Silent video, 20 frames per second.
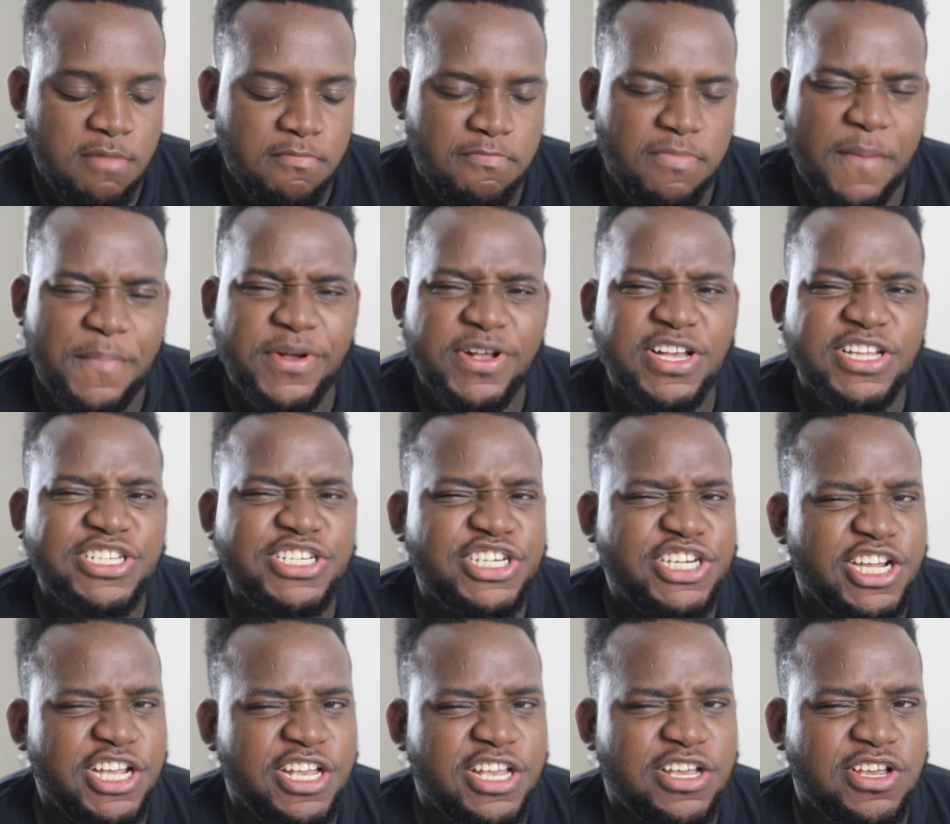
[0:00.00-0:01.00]
Baba Guts
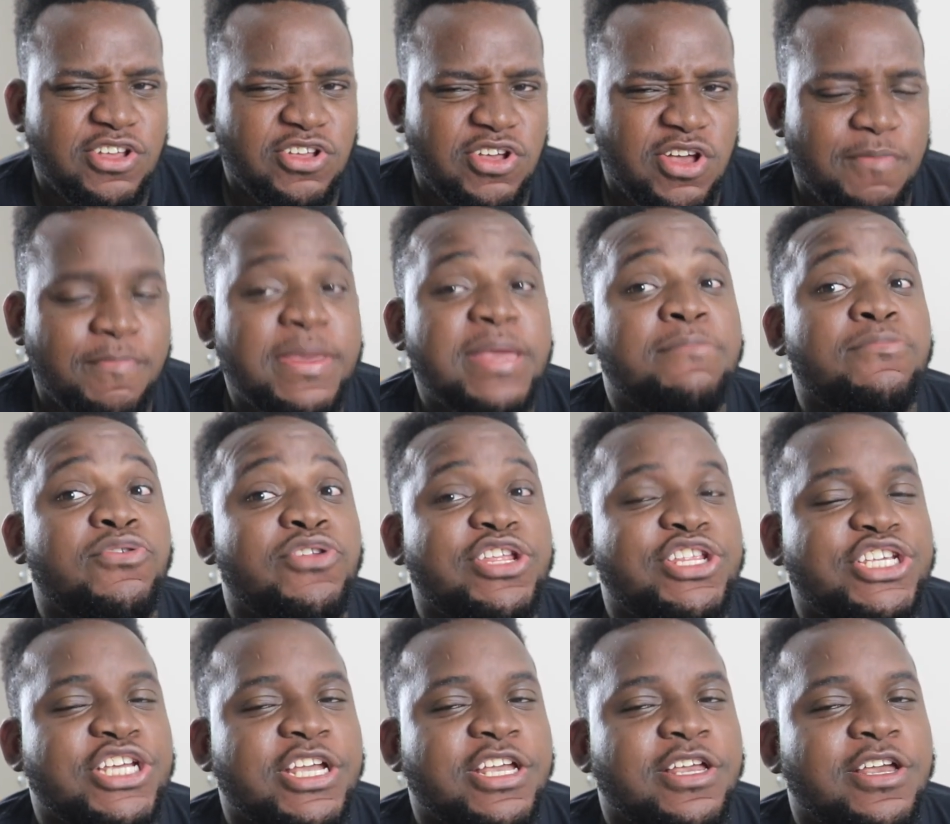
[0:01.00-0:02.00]
chick? A big booty
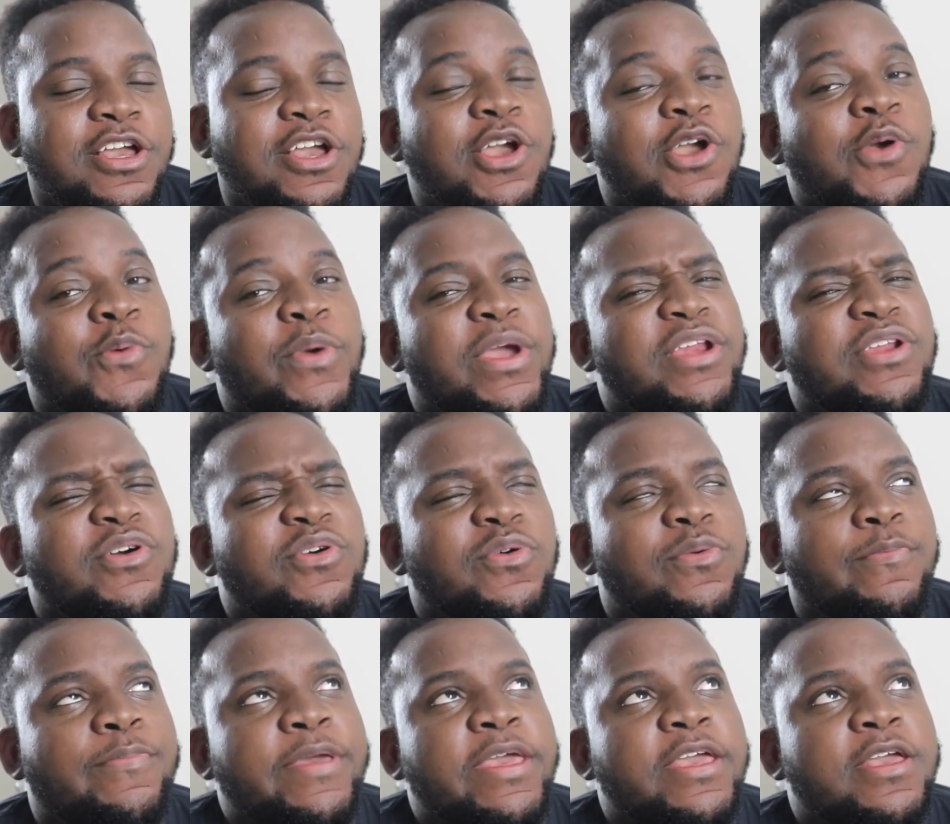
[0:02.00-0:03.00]
chick. Wait, no,
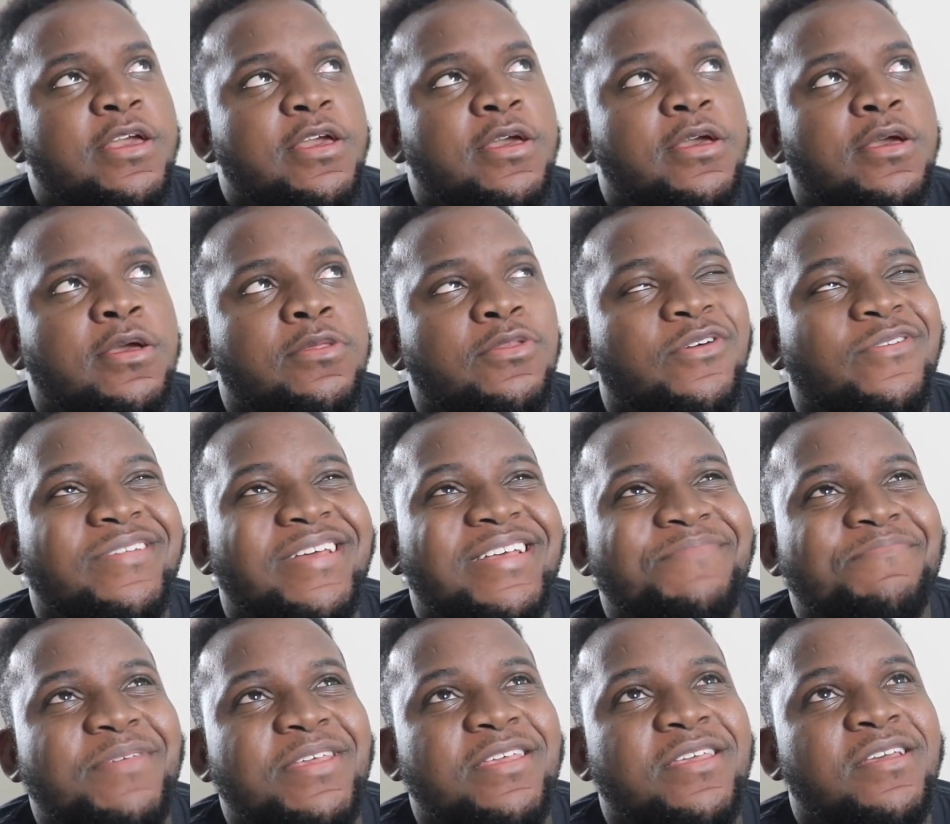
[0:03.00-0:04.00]
big, no, that's
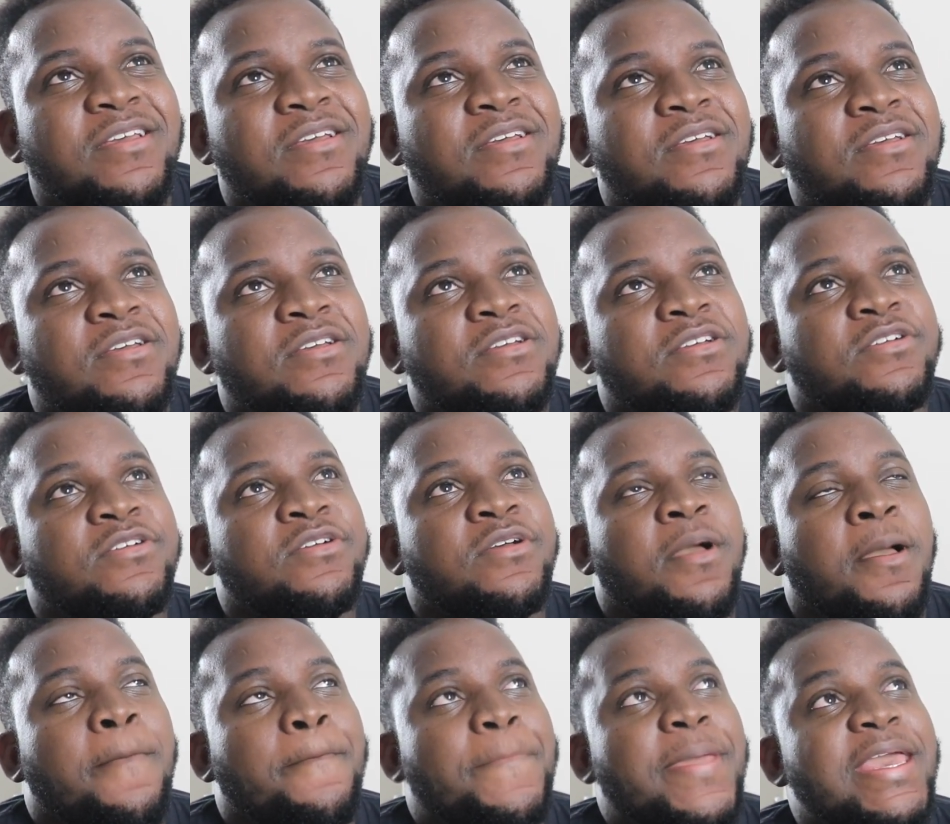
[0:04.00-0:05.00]
B.
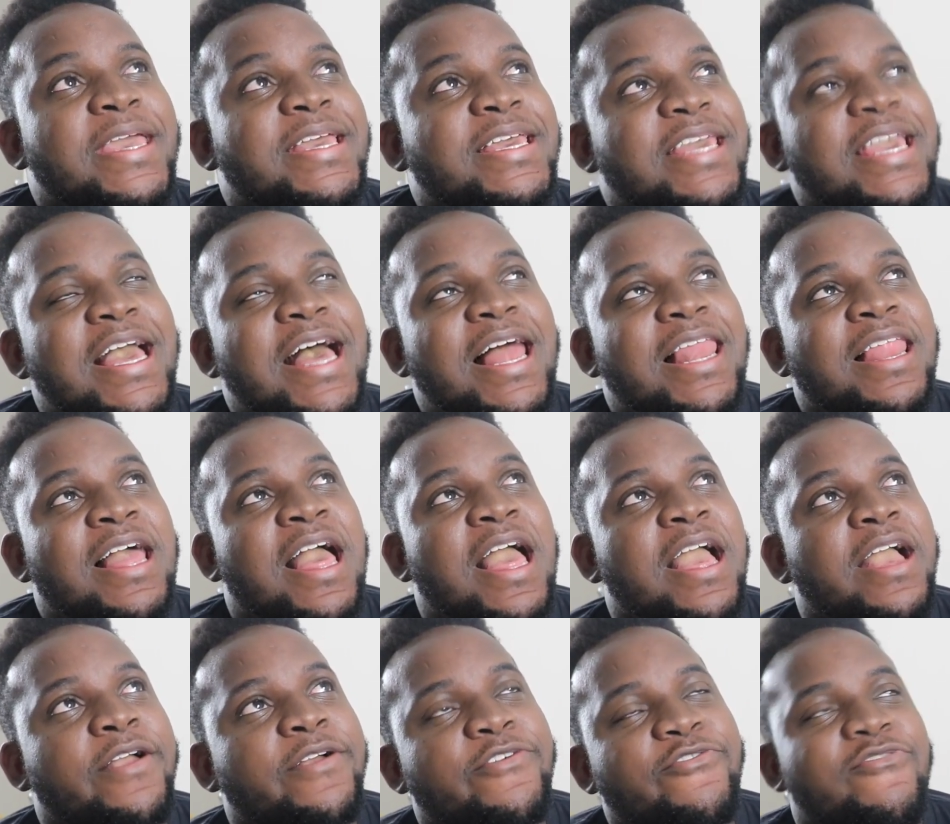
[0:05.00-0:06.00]
Big Yal
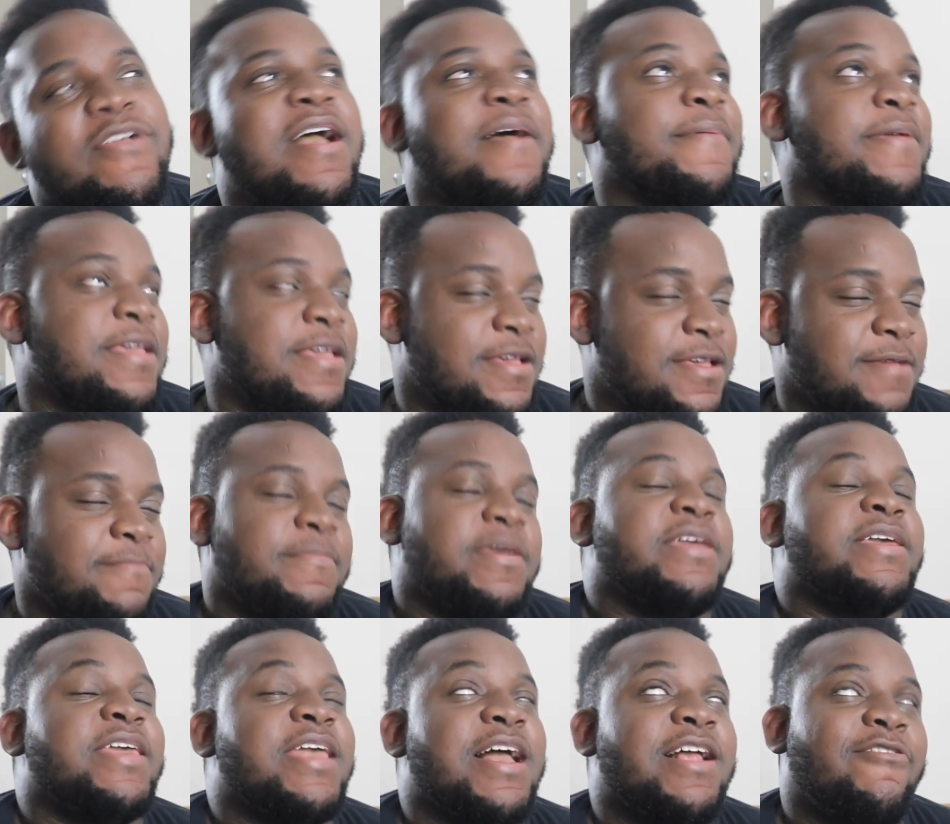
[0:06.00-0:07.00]
Krabby.
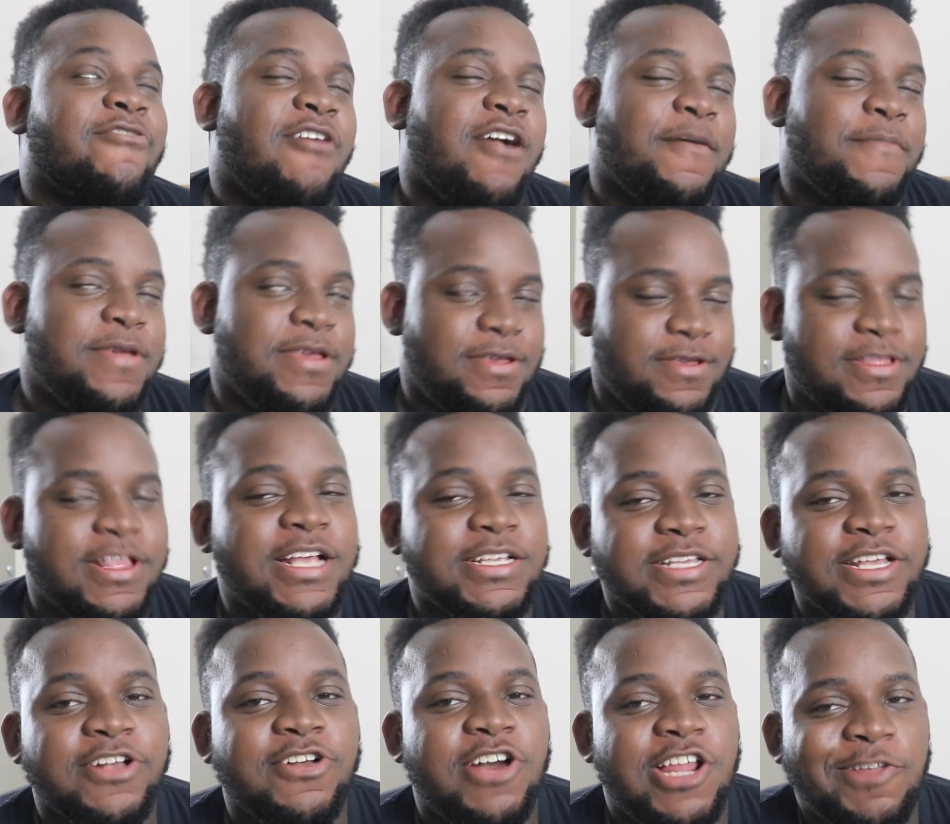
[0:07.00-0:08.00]
Big Yal Krabby. That's
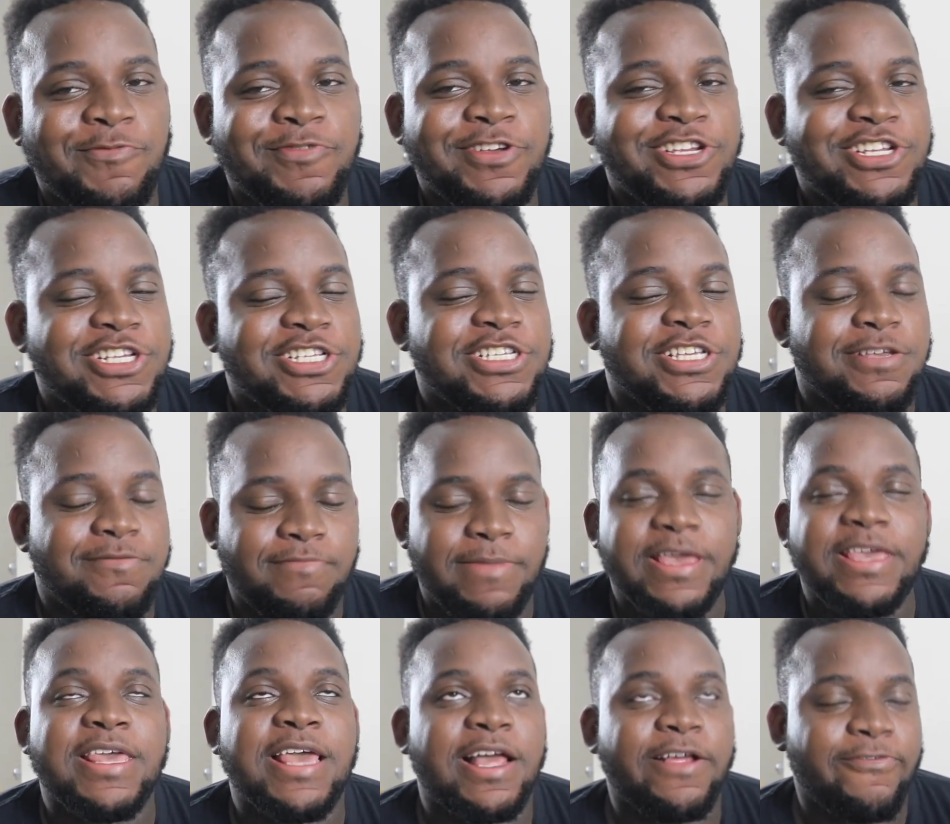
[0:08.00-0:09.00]
how you call it, BGC,
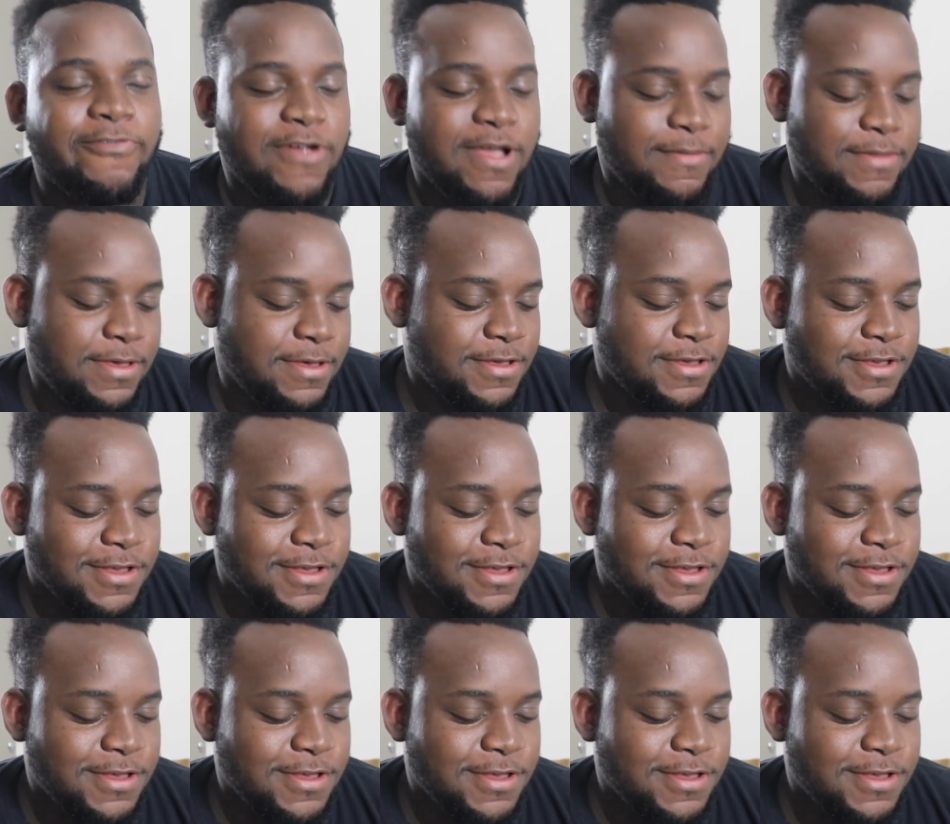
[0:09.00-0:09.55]
Big Yal Krabby.